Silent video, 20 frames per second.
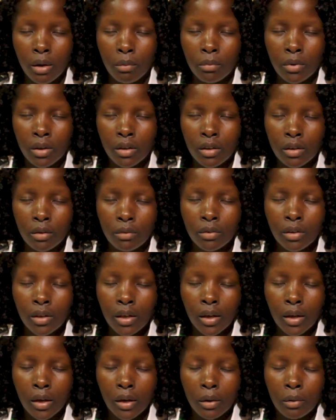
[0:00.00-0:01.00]
and believe.
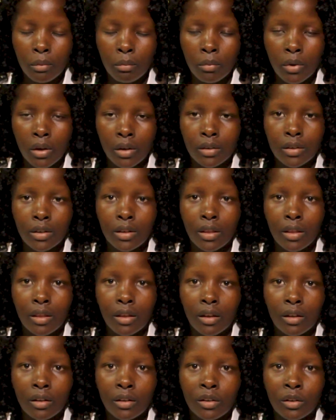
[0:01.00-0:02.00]
Amen.
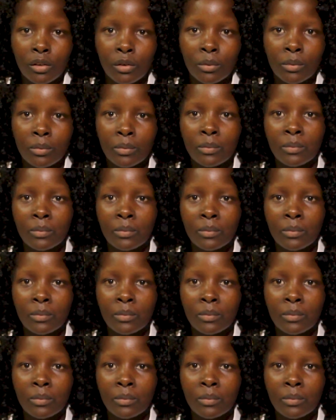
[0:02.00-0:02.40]
Thank you.